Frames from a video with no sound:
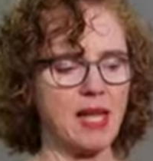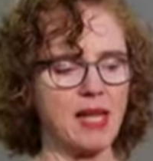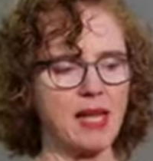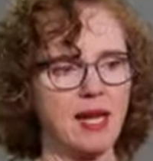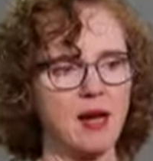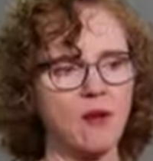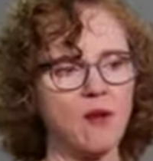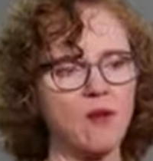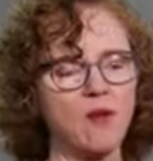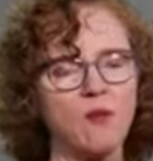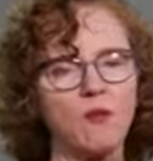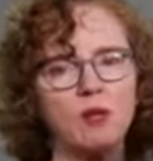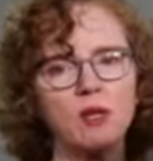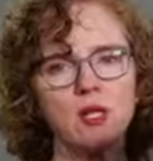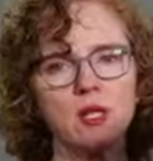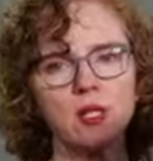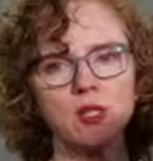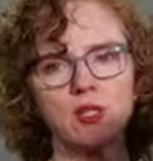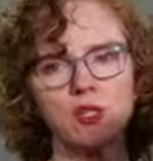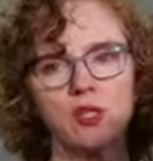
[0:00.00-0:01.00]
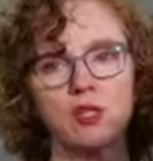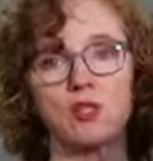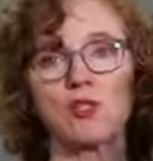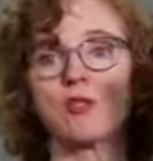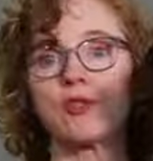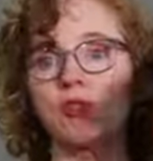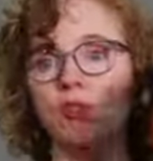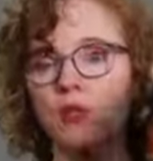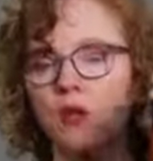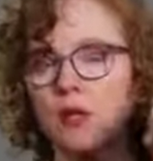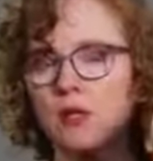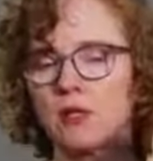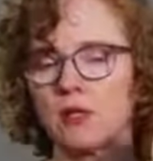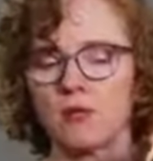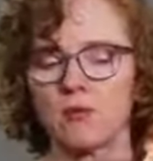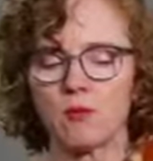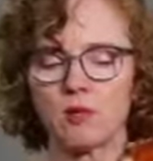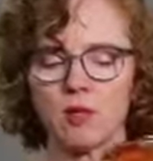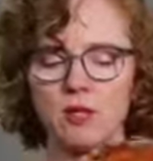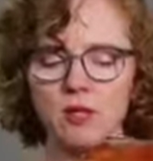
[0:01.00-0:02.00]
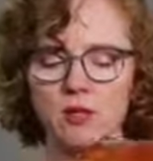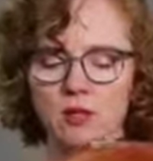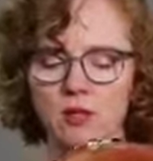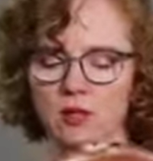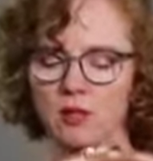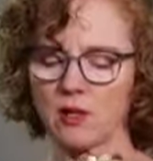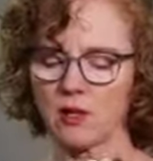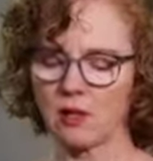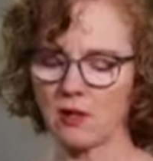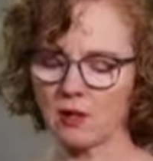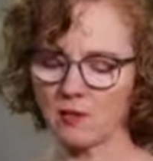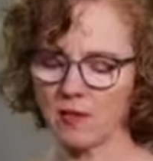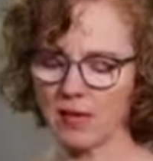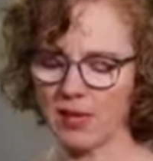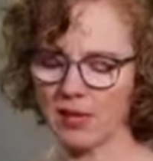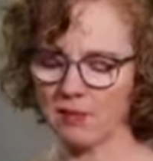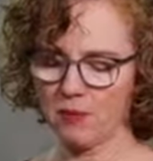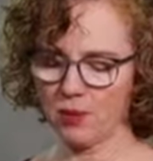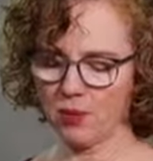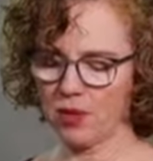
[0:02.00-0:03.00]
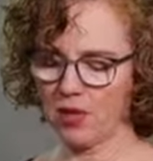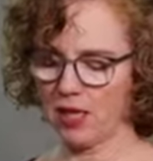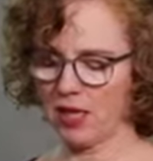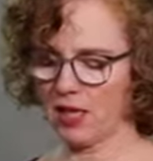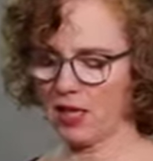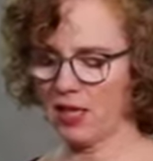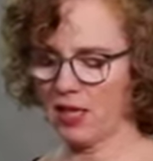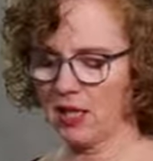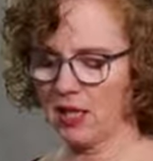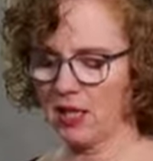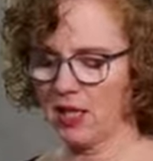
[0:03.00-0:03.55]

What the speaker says: Now, we're gonna just start. We're gonna start by putting